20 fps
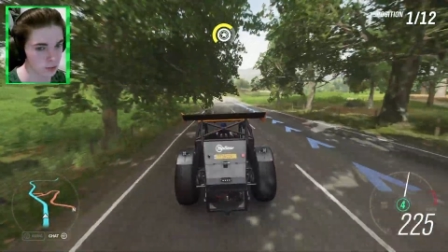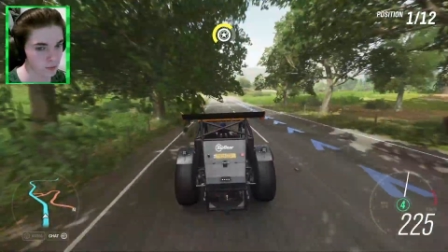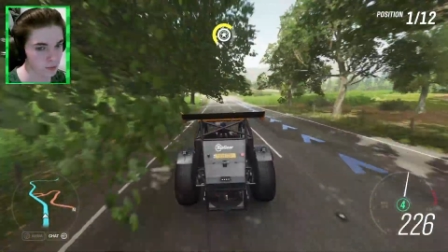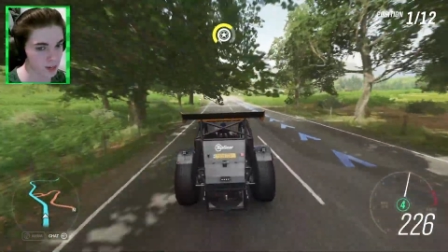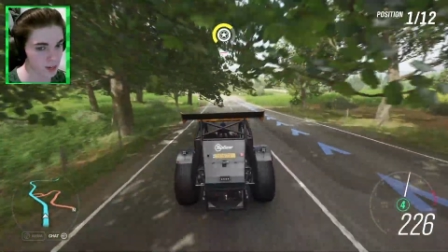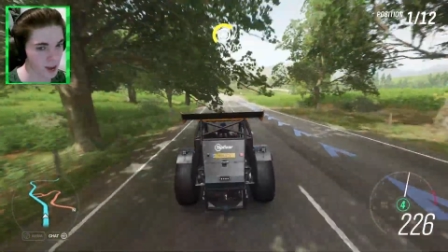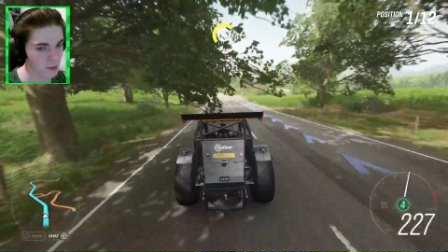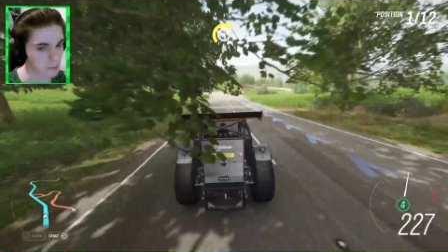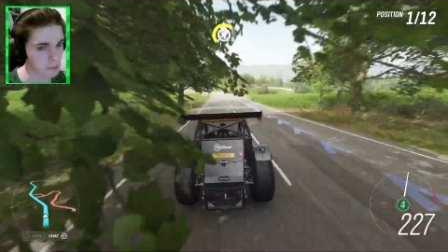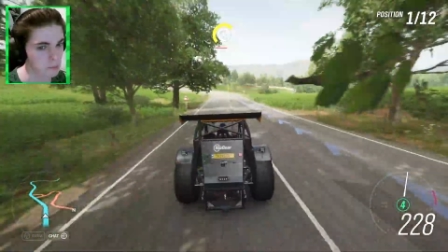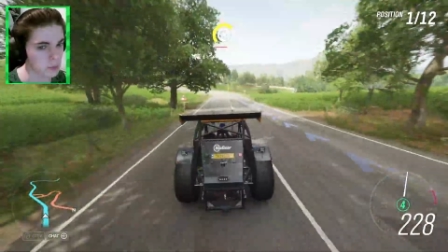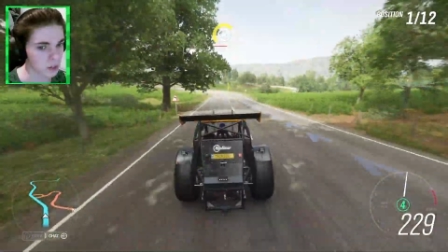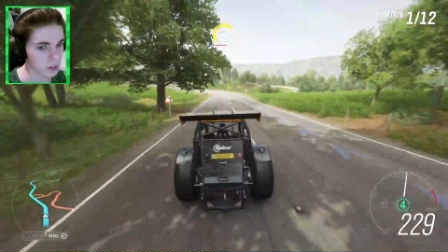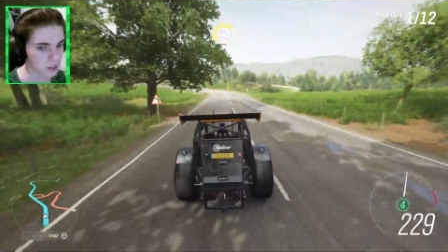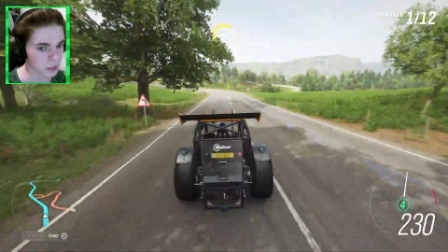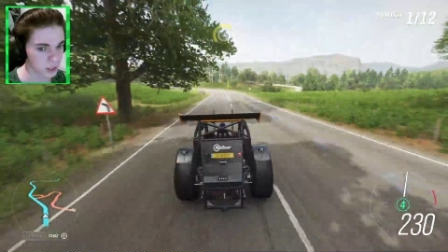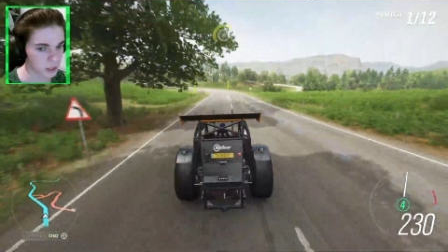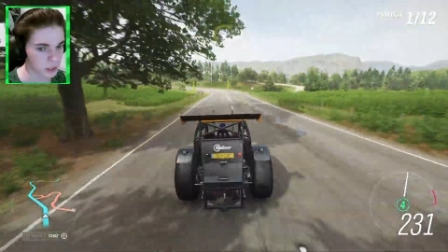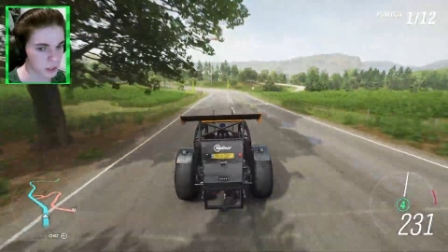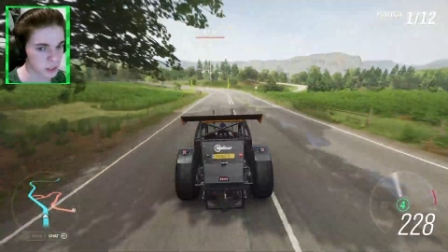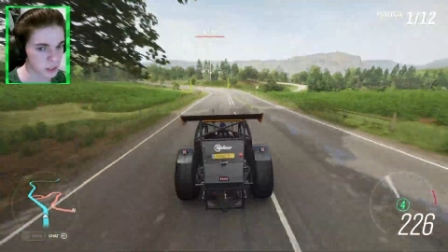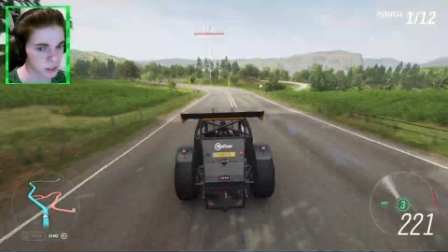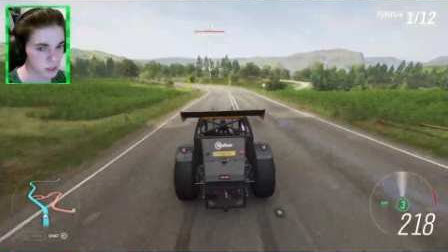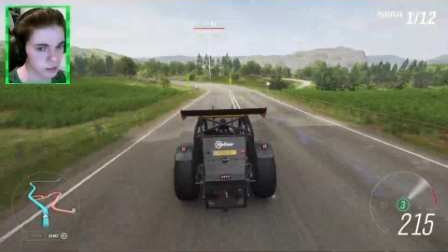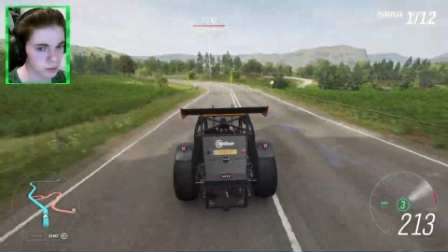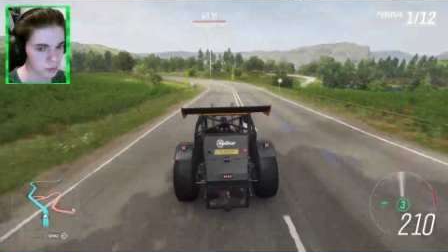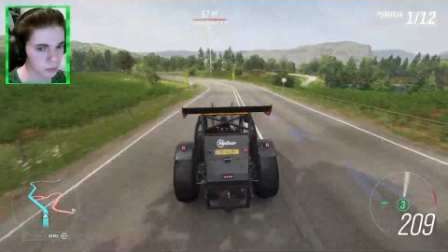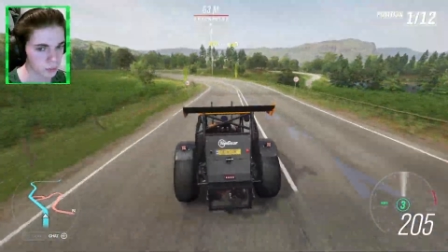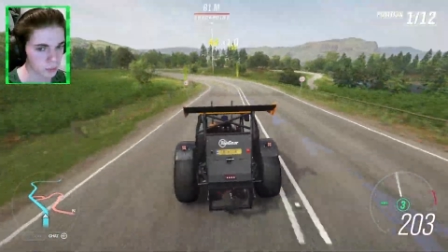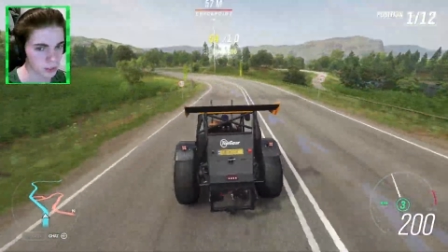capabilities
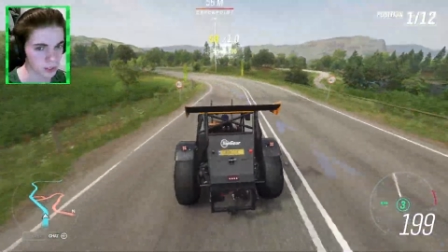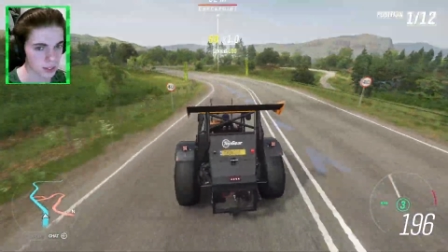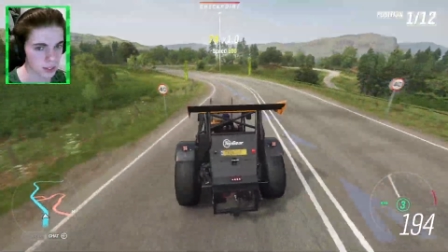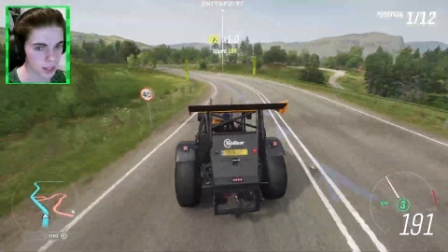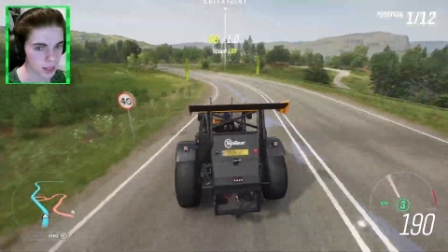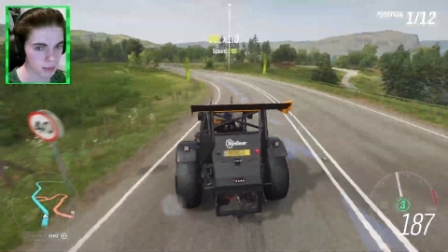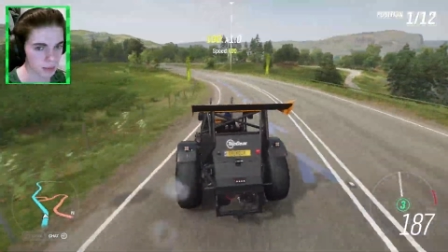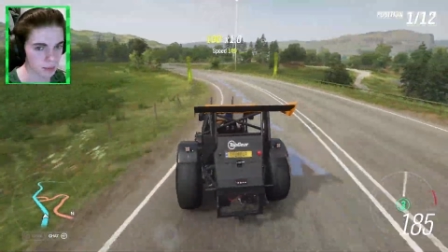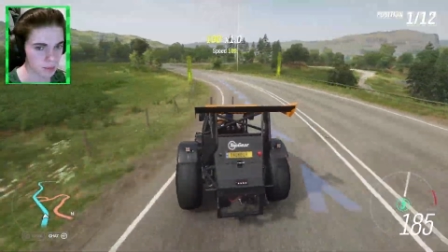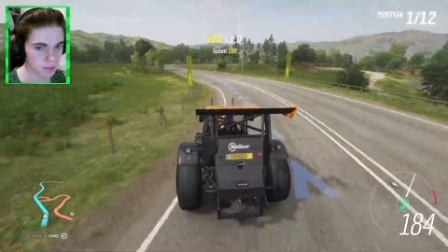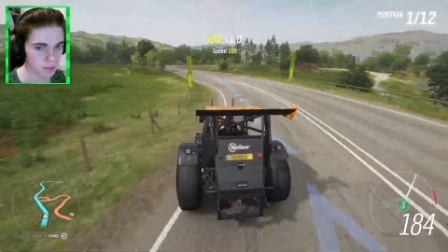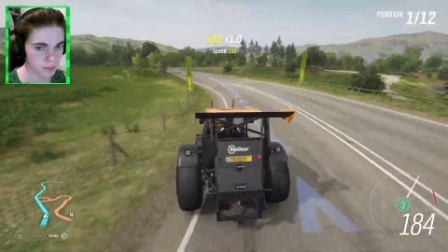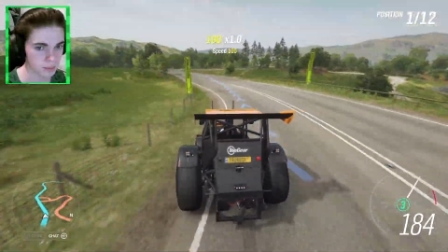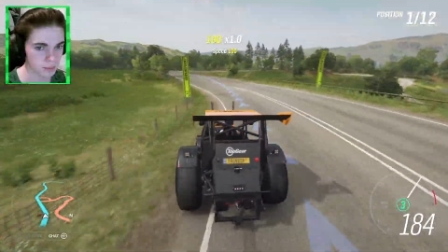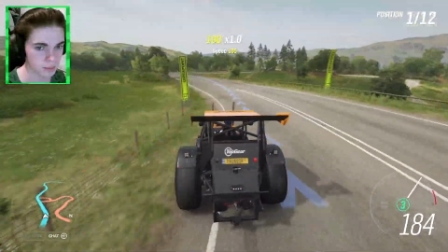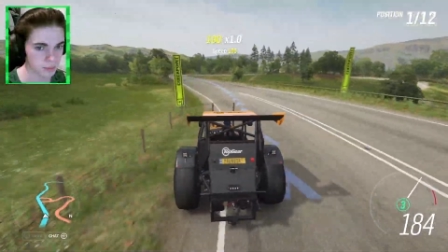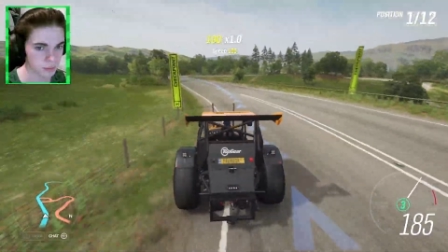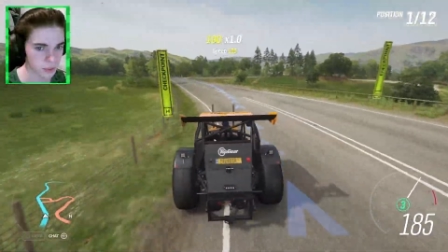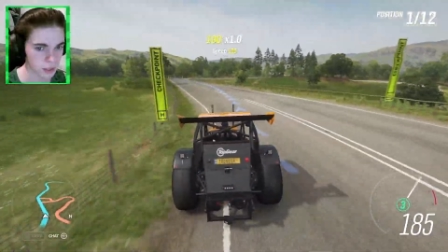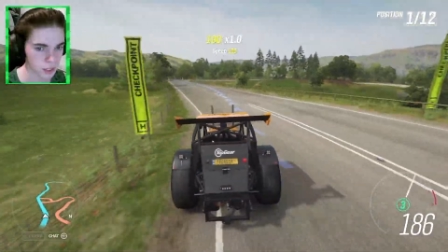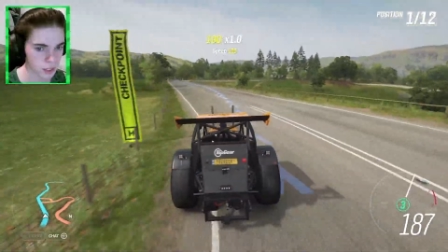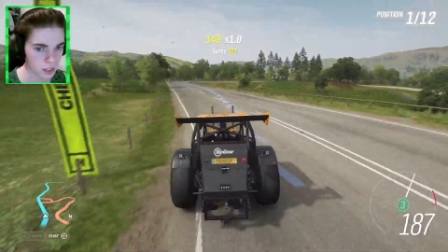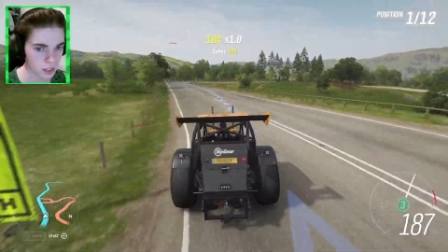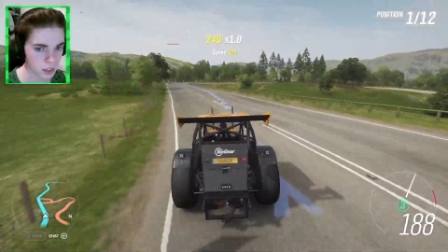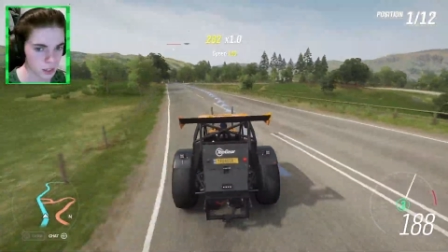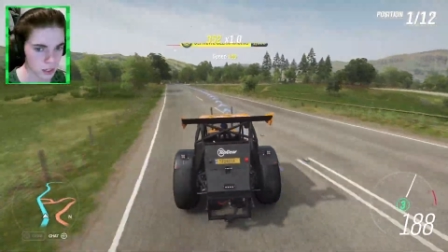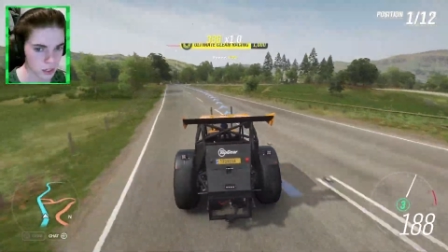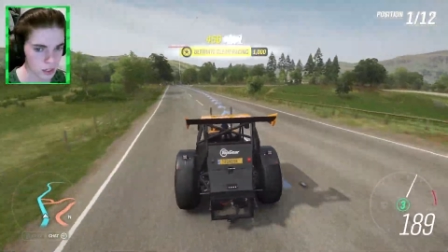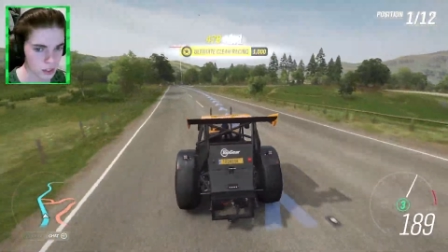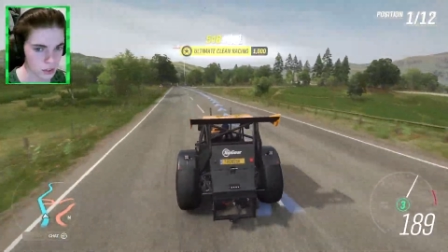within them
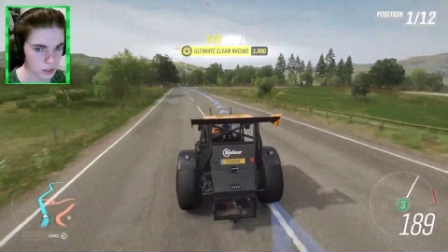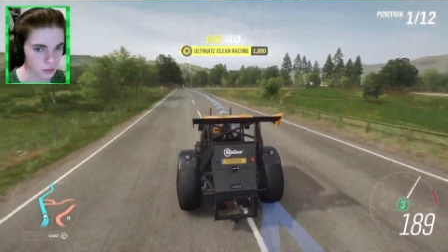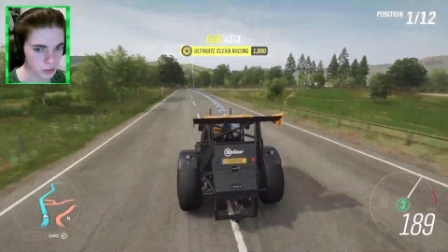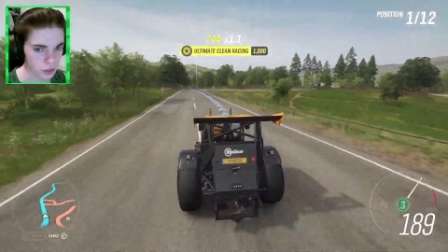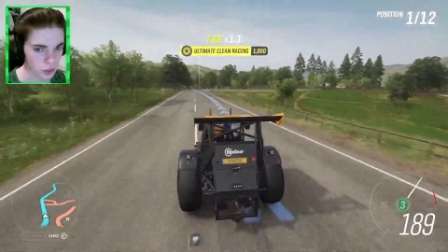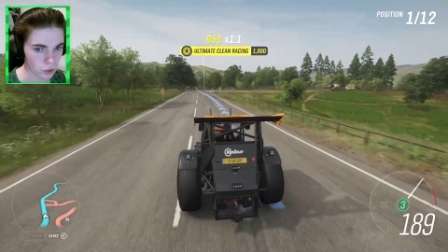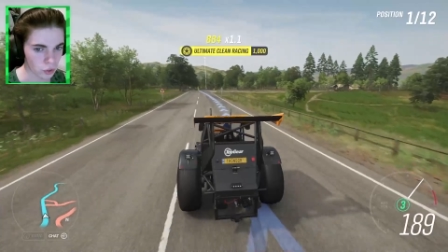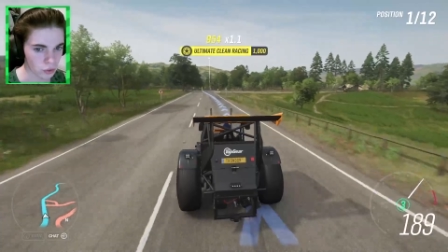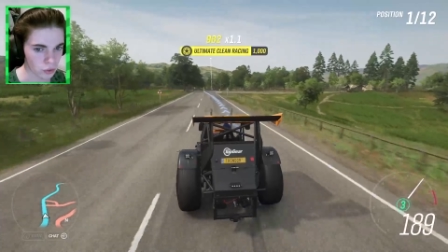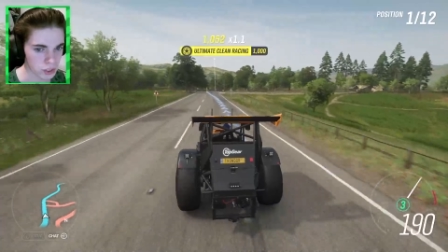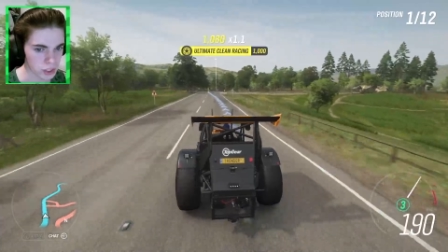is often odd.